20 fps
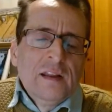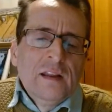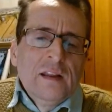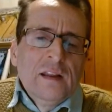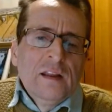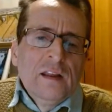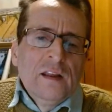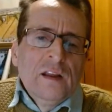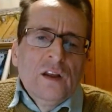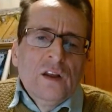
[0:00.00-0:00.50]

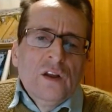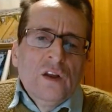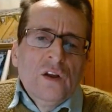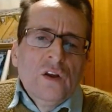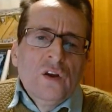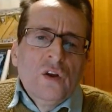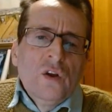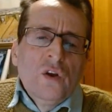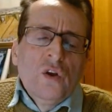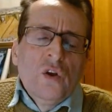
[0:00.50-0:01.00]

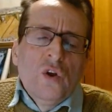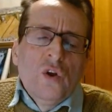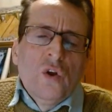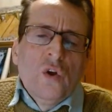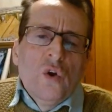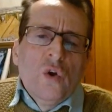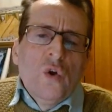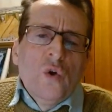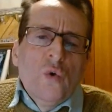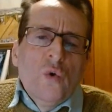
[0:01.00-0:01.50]

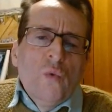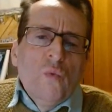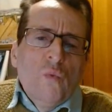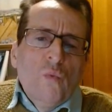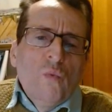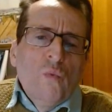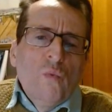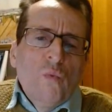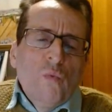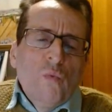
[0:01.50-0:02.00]

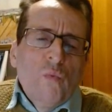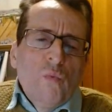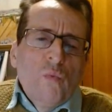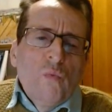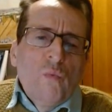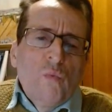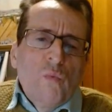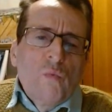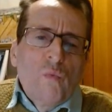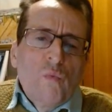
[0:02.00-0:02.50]

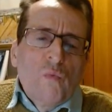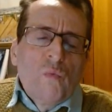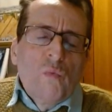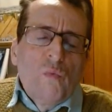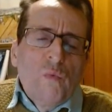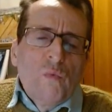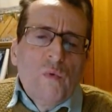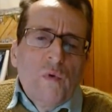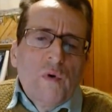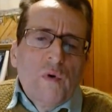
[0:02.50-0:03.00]

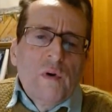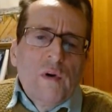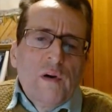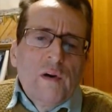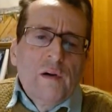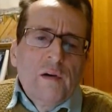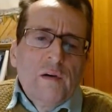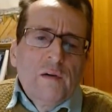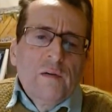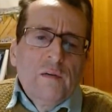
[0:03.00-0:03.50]

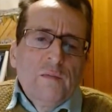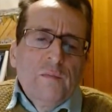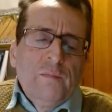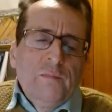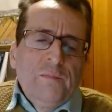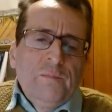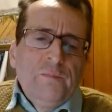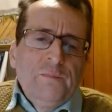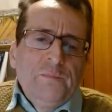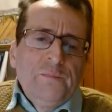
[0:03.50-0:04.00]

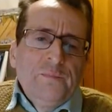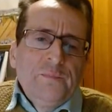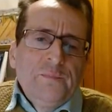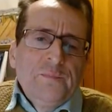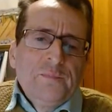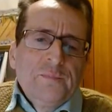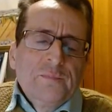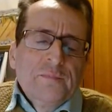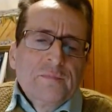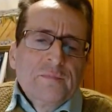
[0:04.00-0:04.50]

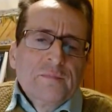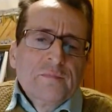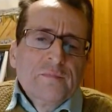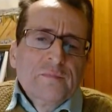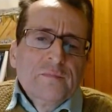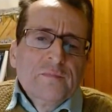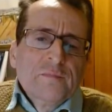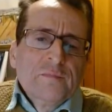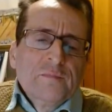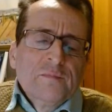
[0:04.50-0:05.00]

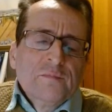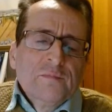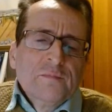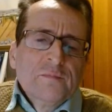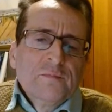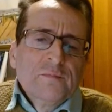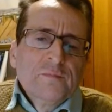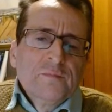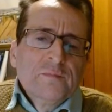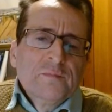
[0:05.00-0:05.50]

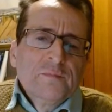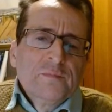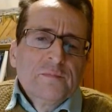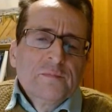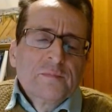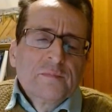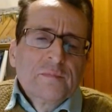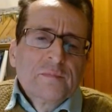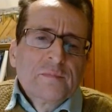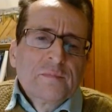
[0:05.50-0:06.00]

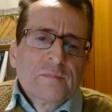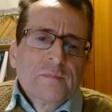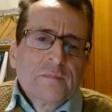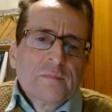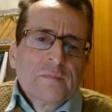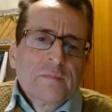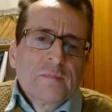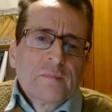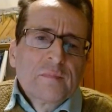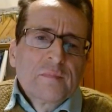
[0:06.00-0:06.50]
No words are spoken by the person on screen.